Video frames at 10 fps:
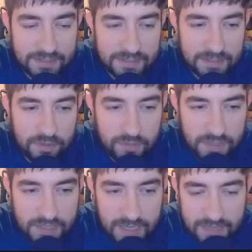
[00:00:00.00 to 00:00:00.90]
you
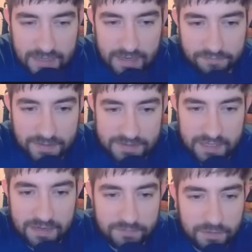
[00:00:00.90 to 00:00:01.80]
can negate that effect,
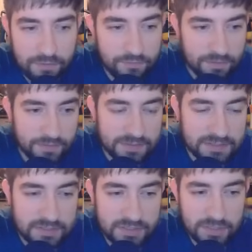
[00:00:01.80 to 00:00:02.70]
and if you do for the rest
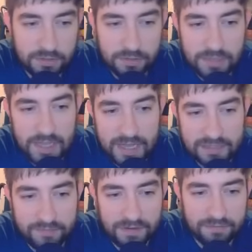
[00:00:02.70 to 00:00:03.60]
of this turn, the
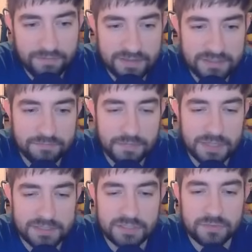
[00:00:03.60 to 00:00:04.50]
activated effects of
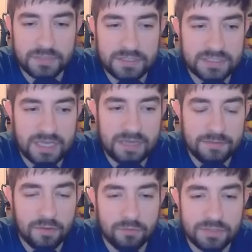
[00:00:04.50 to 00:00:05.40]
monsters with the
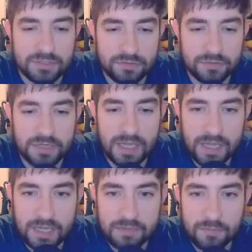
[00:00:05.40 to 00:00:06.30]
same original
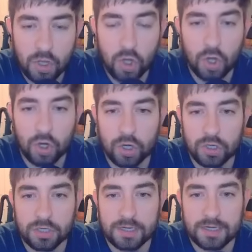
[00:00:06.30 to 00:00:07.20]
name
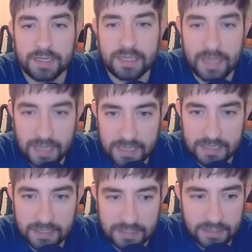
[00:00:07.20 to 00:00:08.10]
are
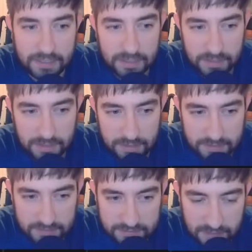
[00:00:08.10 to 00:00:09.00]
negated.
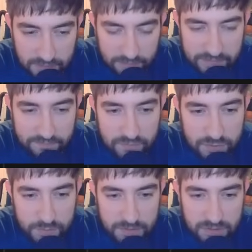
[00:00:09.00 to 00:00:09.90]
Second effect, if you
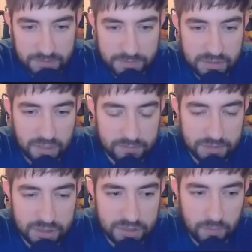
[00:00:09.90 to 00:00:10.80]
special summon Dark
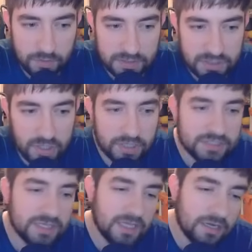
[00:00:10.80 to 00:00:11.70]
Magician while this card
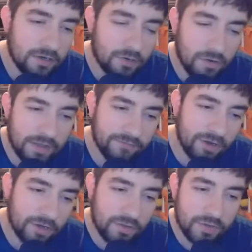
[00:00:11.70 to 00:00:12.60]
is in your
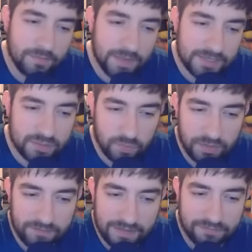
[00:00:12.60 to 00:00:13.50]
graveyard, you can pay
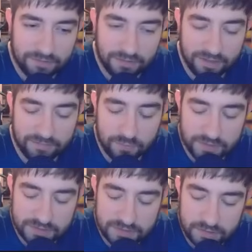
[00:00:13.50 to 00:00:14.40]
2,500 life
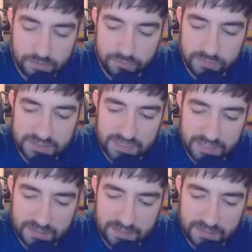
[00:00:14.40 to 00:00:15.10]
points to set